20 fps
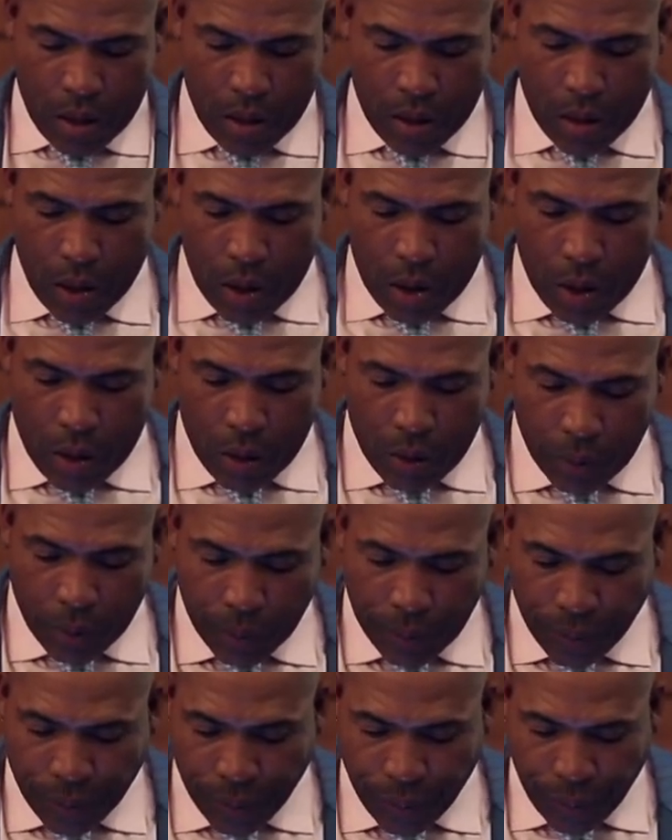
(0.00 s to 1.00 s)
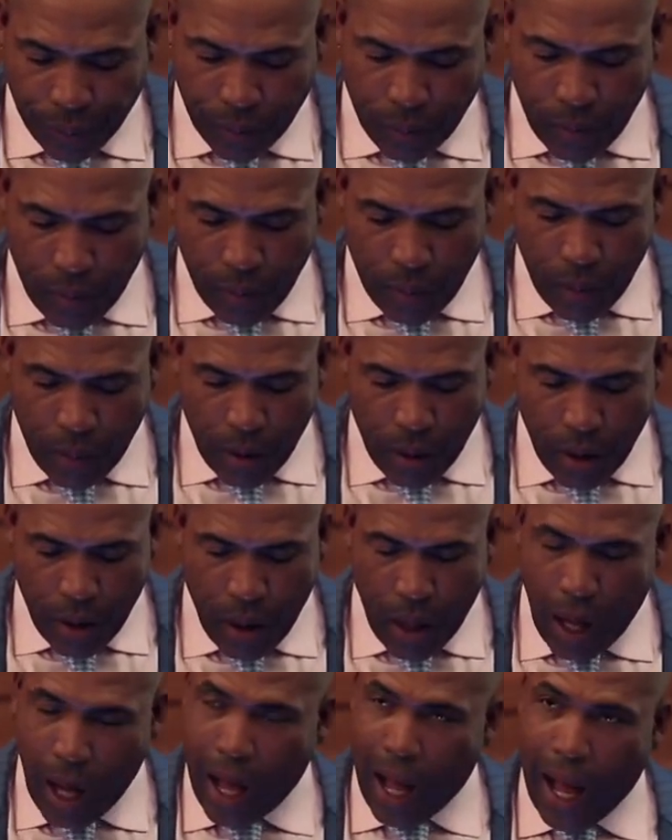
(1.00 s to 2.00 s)
So
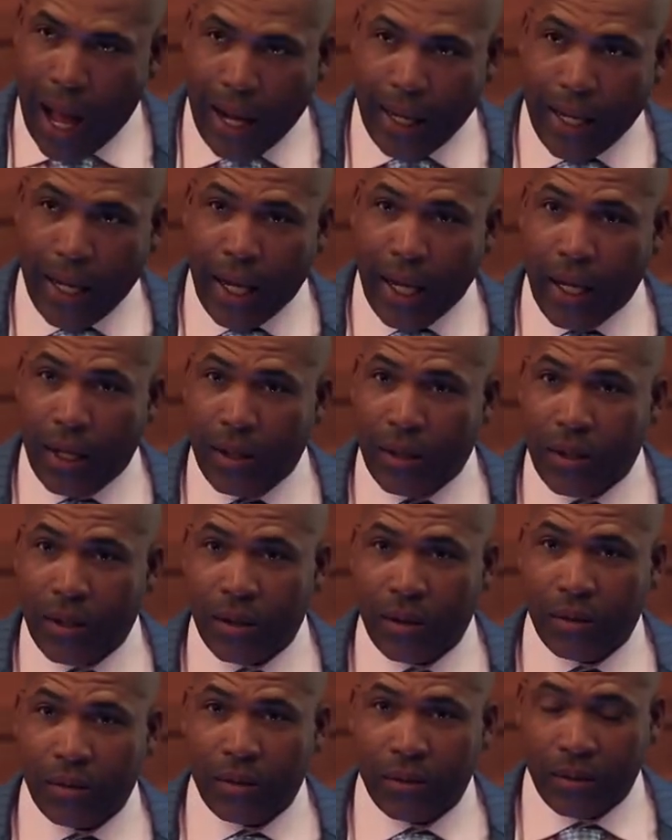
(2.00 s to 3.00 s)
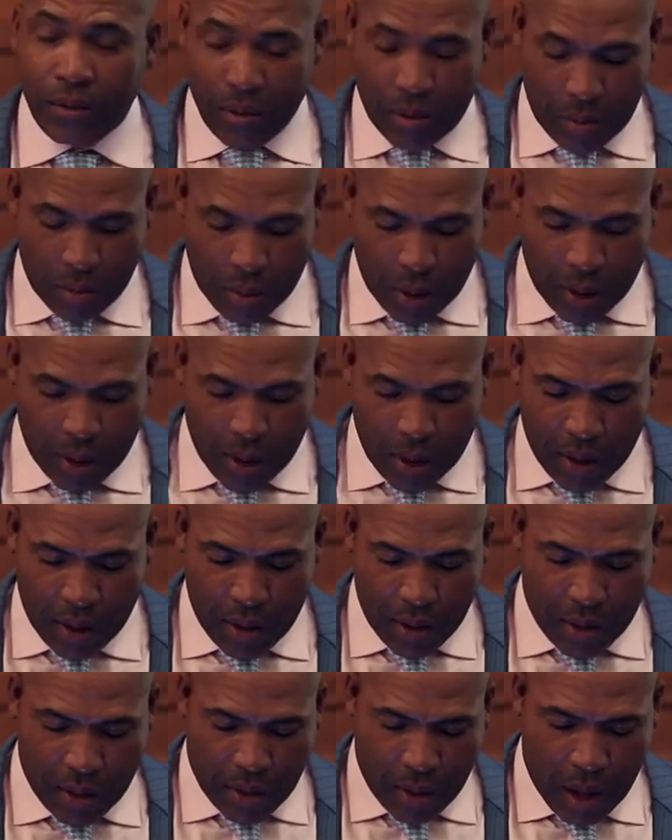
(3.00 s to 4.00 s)
I can't
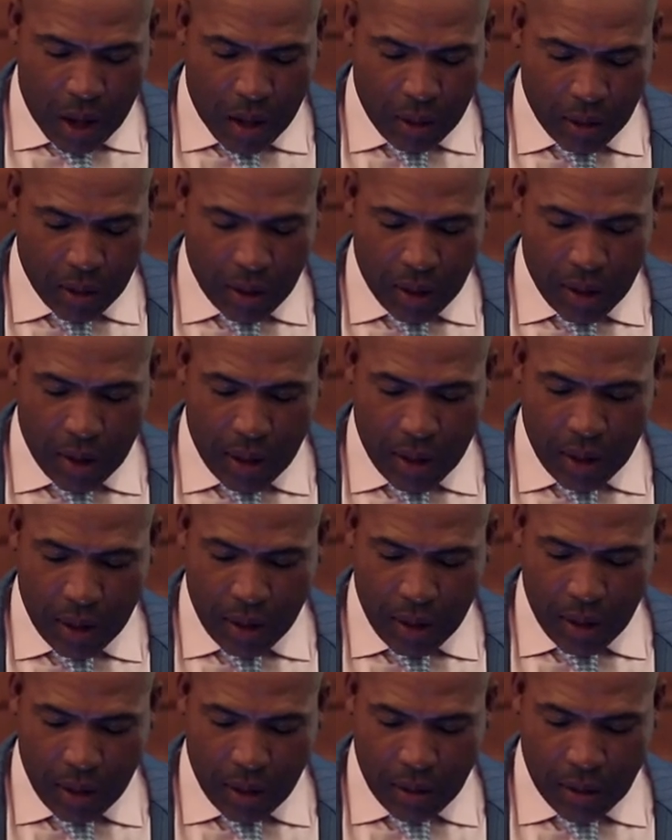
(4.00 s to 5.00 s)
begin this talk today